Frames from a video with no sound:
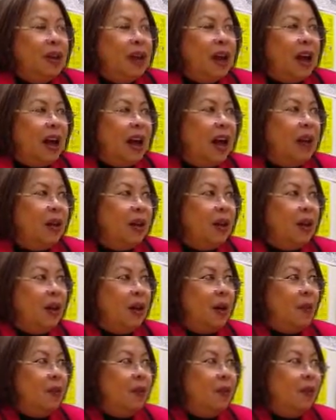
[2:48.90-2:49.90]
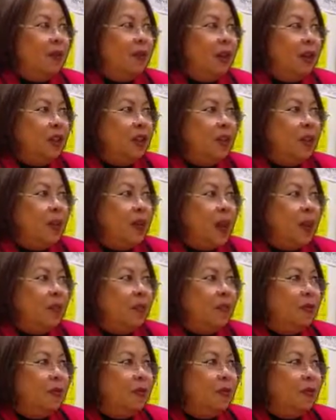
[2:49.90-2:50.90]
I had the privilege to
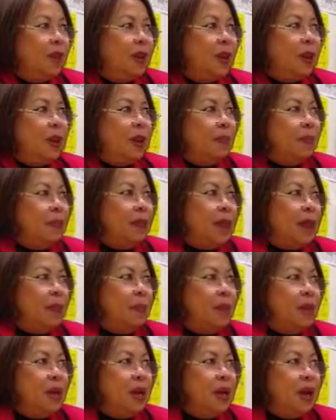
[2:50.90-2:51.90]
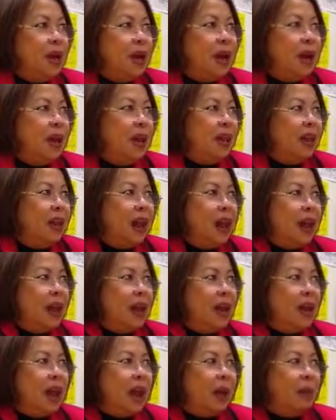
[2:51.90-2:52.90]
come from Vietnam to come here, and then
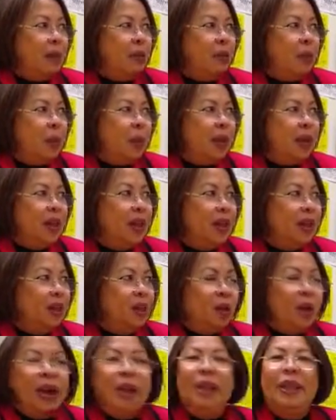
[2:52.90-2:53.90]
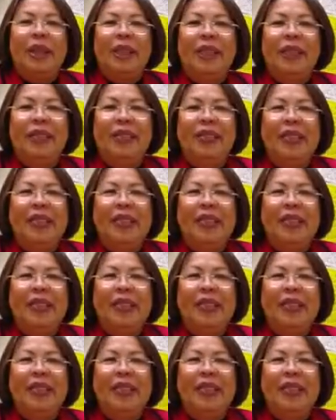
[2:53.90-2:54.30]
I'm sweeping the streets.